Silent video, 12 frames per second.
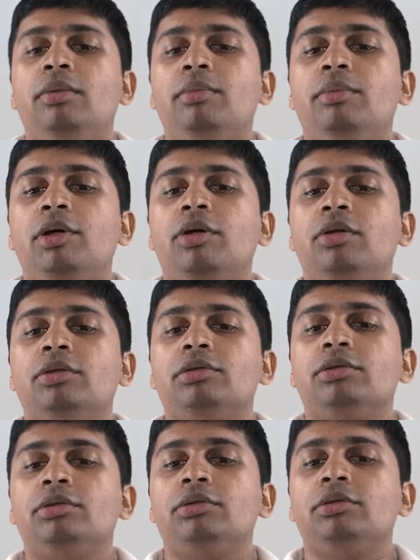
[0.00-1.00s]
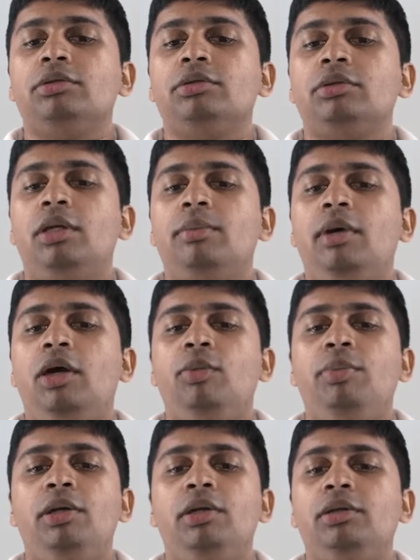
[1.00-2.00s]
because in my
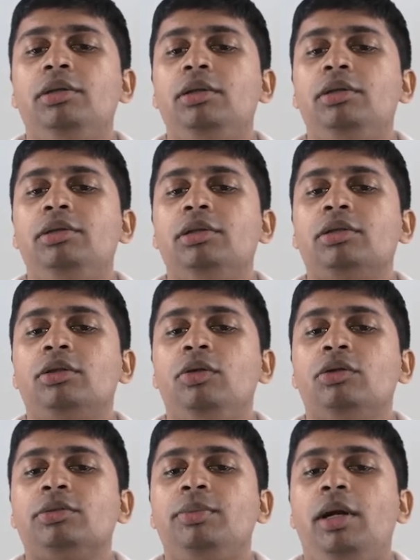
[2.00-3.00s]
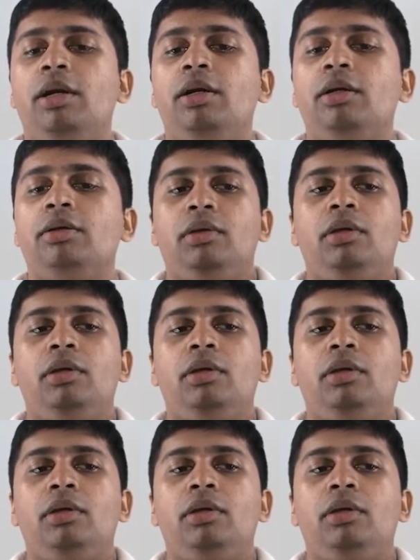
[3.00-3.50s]
opinion it just looks better.